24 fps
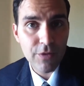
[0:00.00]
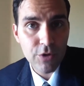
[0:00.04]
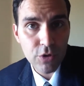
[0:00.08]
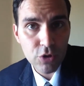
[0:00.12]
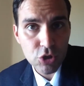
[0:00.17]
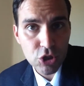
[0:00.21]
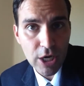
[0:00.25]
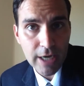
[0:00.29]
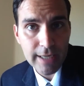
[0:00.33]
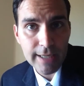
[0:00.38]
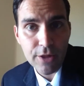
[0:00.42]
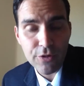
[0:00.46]
new
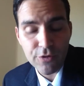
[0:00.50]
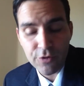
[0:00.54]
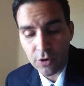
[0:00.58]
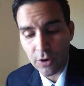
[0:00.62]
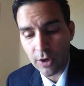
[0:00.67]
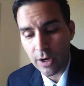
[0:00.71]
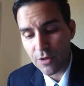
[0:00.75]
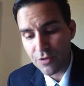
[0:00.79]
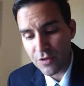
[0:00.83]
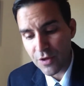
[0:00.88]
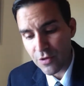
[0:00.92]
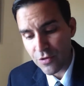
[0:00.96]
Chinese
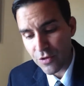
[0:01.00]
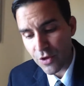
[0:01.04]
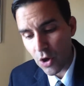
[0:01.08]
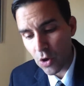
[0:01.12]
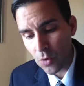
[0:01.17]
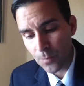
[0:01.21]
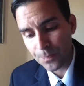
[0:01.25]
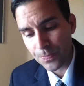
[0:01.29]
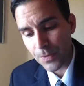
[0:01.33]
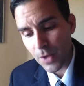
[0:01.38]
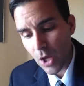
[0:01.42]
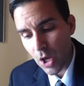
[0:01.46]
currency.
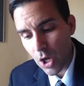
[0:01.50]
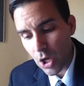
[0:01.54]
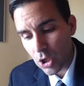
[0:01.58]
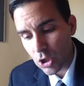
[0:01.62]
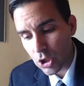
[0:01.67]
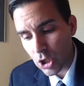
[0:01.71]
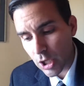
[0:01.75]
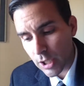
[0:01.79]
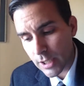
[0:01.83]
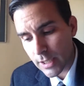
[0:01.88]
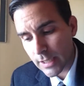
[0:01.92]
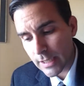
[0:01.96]
So,
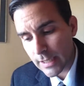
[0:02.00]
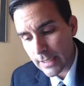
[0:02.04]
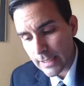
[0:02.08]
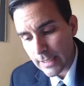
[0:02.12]
look,